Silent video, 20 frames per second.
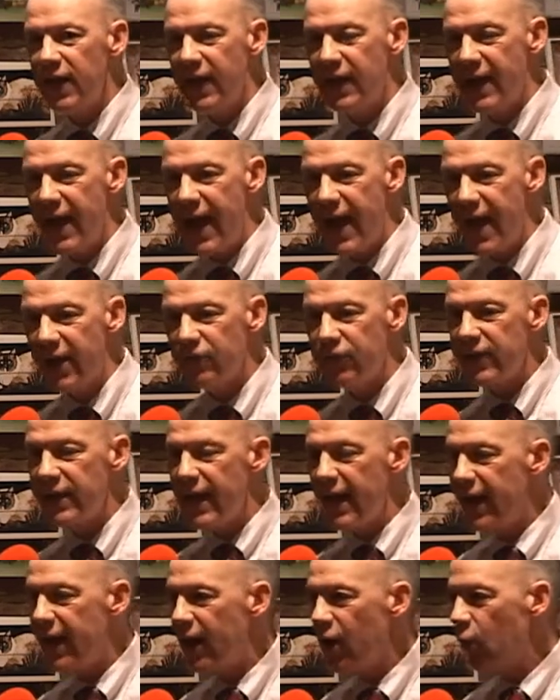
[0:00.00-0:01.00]
it had
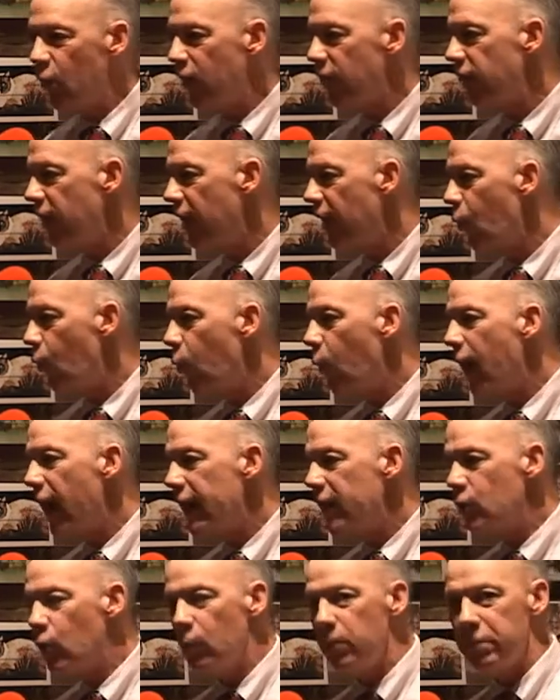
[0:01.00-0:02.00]
the air of a
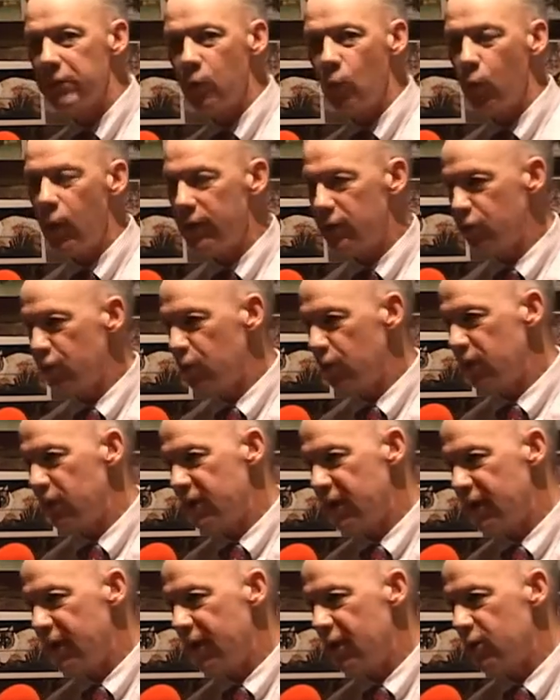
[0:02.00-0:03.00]
wide open western
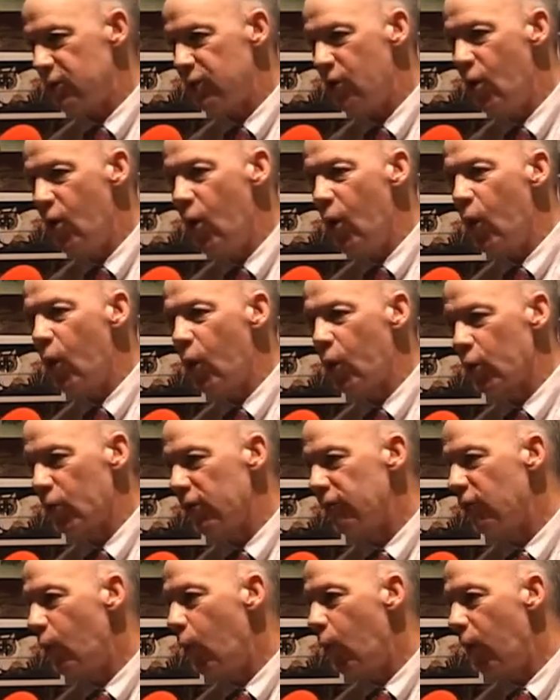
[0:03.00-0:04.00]
town or
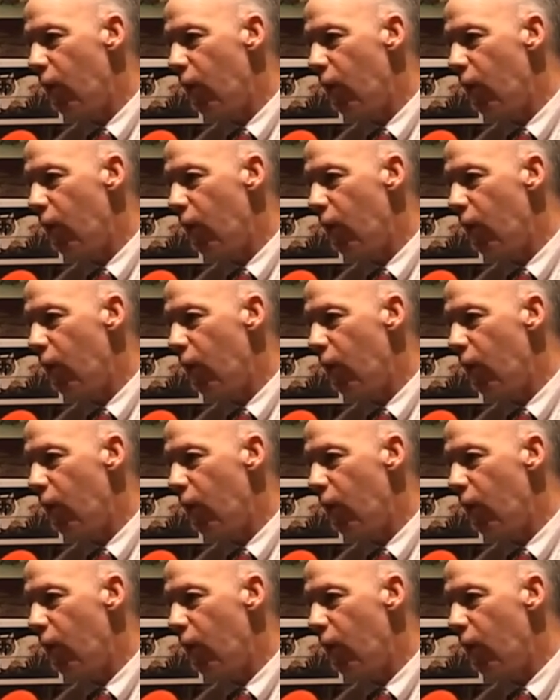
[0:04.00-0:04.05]
of